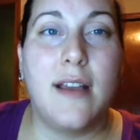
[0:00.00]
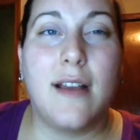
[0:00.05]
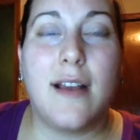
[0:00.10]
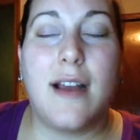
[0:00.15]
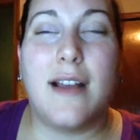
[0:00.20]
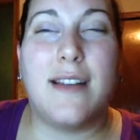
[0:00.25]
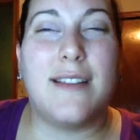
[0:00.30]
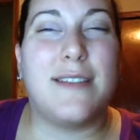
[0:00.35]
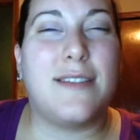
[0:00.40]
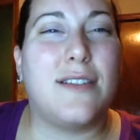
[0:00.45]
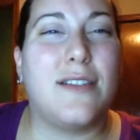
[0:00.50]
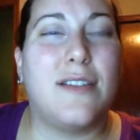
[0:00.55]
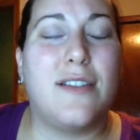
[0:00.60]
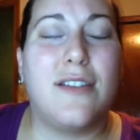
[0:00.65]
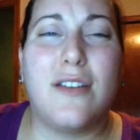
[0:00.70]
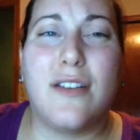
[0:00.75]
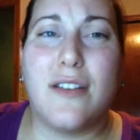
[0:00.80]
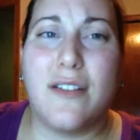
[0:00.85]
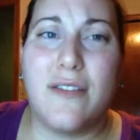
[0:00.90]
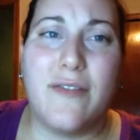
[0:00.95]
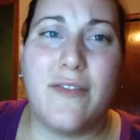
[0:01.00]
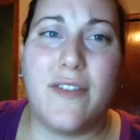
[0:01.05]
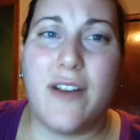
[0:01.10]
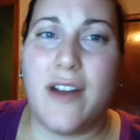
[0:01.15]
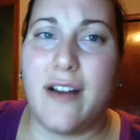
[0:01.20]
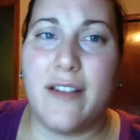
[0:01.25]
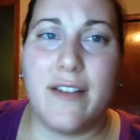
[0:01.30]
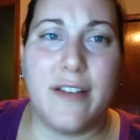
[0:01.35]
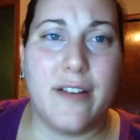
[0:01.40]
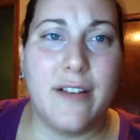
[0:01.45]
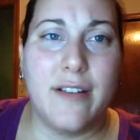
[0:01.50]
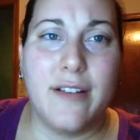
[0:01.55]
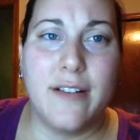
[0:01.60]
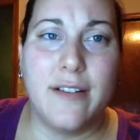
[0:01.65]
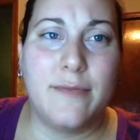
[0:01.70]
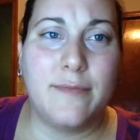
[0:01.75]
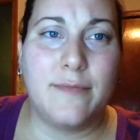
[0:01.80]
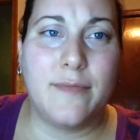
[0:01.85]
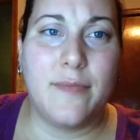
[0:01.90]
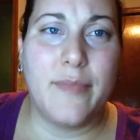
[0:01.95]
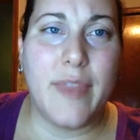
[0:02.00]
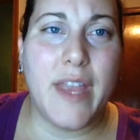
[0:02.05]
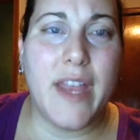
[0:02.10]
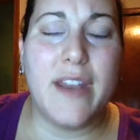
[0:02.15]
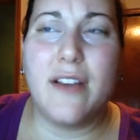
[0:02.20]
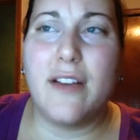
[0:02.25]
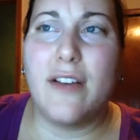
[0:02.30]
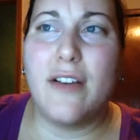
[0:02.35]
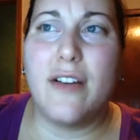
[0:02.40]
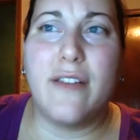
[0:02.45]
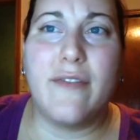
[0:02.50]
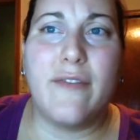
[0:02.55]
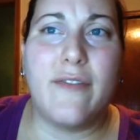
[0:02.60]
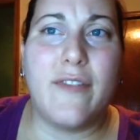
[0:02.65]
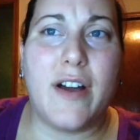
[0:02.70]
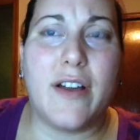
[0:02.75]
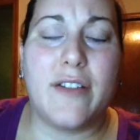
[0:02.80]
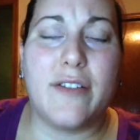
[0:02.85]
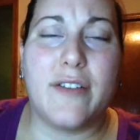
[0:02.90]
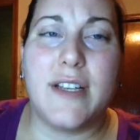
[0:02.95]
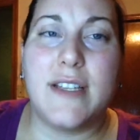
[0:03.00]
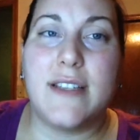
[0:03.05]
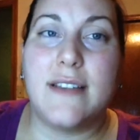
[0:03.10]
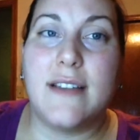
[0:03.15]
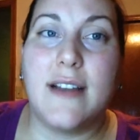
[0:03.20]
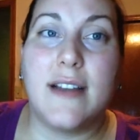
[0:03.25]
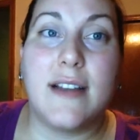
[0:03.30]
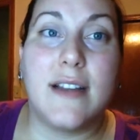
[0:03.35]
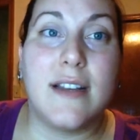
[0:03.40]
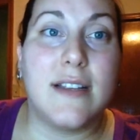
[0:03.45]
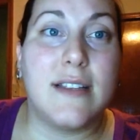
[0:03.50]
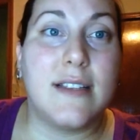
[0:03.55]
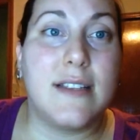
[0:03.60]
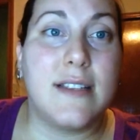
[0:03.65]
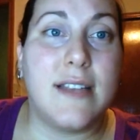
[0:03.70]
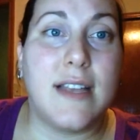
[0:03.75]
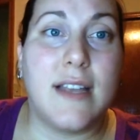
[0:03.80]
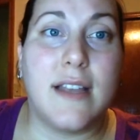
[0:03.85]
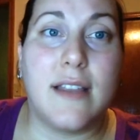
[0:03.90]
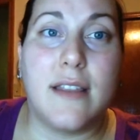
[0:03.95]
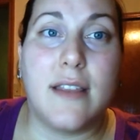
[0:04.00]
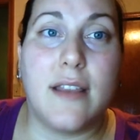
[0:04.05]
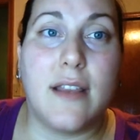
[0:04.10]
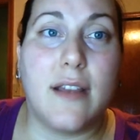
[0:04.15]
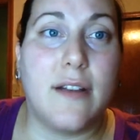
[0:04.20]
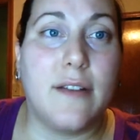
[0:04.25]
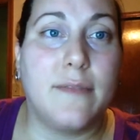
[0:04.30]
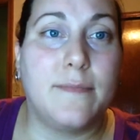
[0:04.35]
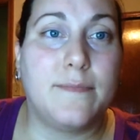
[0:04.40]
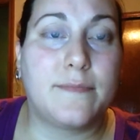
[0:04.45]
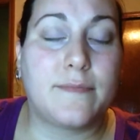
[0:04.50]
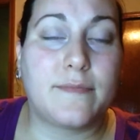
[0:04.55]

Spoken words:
God is a good father, and a good father is not going to stand there